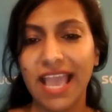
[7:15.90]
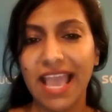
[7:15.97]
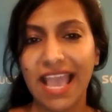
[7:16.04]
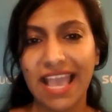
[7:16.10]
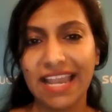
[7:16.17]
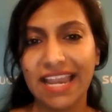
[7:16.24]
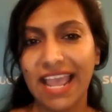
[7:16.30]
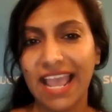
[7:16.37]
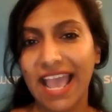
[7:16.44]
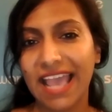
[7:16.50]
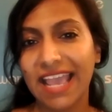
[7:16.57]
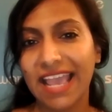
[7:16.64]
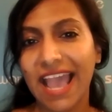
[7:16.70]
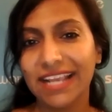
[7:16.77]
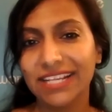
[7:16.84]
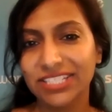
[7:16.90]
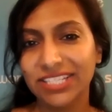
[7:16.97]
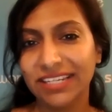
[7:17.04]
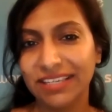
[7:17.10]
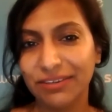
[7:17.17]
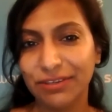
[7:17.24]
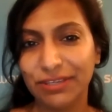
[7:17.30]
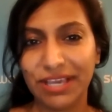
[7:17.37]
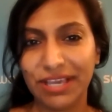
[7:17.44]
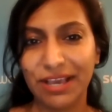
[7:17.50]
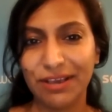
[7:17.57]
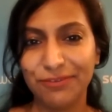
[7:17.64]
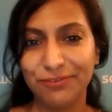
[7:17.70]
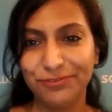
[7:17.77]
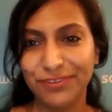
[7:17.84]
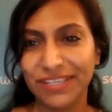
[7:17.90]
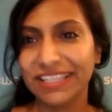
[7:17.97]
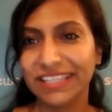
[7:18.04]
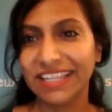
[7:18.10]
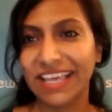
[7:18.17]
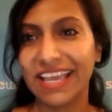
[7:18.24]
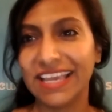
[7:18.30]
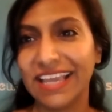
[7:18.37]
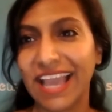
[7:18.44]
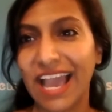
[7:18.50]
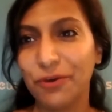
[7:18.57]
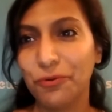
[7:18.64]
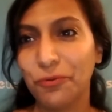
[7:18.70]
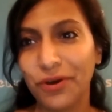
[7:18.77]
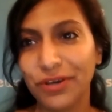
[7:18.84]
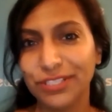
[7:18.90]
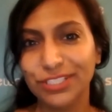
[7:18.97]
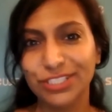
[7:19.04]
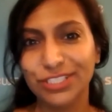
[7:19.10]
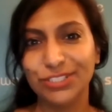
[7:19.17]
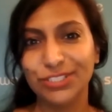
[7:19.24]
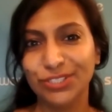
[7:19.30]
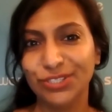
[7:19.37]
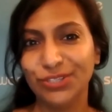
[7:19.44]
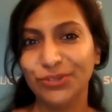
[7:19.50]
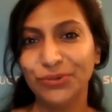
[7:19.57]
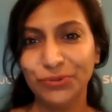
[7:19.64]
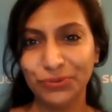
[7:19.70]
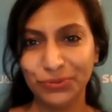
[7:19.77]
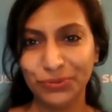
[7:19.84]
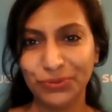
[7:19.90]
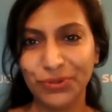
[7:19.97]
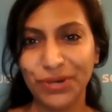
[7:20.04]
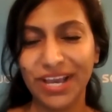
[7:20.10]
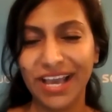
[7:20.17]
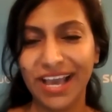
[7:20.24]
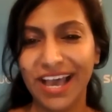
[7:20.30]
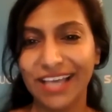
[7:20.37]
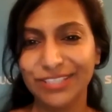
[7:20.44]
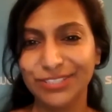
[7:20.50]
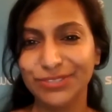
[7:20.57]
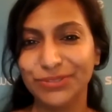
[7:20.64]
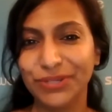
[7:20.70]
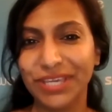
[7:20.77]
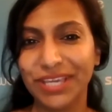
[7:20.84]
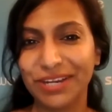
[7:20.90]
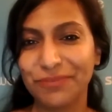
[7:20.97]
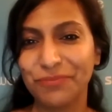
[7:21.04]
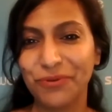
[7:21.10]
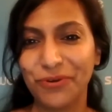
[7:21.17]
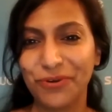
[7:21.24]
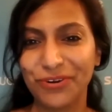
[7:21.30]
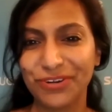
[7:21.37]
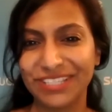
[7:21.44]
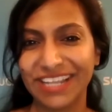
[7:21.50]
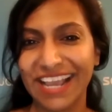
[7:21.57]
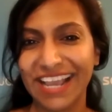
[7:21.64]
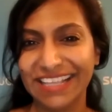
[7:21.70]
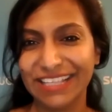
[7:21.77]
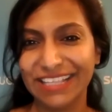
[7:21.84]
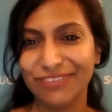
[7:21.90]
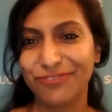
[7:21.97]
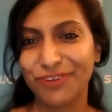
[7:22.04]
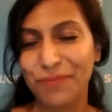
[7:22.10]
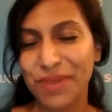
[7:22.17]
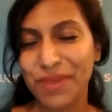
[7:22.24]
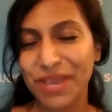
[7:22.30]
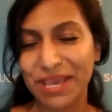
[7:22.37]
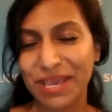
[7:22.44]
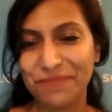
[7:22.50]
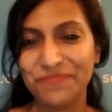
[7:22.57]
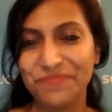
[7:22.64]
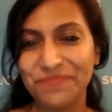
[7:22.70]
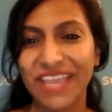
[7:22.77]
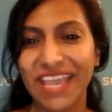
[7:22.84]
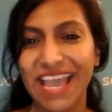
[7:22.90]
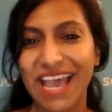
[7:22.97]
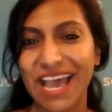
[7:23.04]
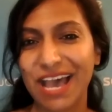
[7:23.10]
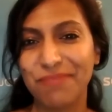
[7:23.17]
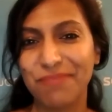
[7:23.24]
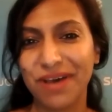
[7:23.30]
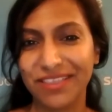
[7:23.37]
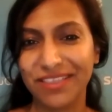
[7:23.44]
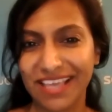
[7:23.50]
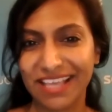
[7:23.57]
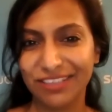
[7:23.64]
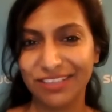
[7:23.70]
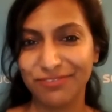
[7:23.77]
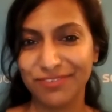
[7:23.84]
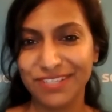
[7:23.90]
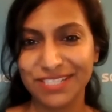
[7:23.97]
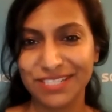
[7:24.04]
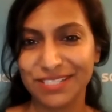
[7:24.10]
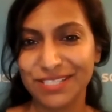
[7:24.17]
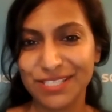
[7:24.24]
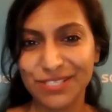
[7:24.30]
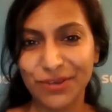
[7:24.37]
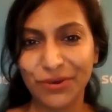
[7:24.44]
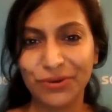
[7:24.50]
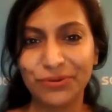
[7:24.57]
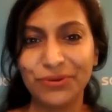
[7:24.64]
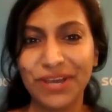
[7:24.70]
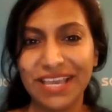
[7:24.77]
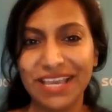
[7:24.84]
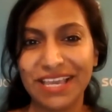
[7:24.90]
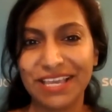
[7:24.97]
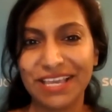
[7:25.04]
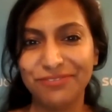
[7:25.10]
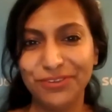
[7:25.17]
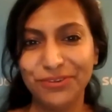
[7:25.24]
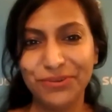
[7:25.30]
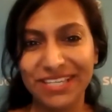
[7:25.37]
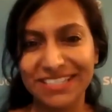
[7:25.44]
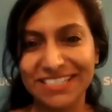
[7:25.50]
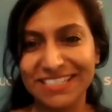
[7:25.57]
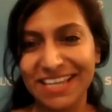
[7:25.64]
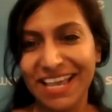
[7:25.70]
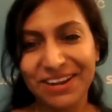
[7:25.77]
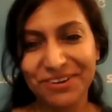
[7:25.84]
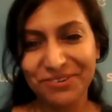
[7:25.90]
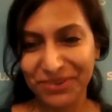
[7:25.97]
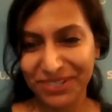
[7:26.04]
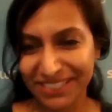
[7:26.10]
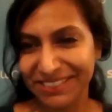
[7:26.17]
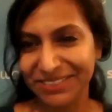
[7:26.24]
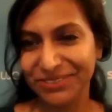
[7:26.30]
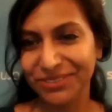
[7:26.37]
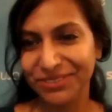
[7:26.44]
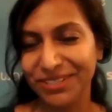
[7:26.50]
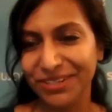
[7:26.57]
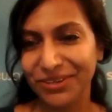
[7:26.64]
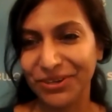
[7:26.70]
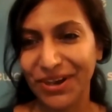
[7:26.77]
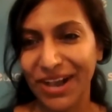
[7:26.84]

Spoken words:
And I actually feel like I want you to hear more directly from him about that vision. So if you could share what you know,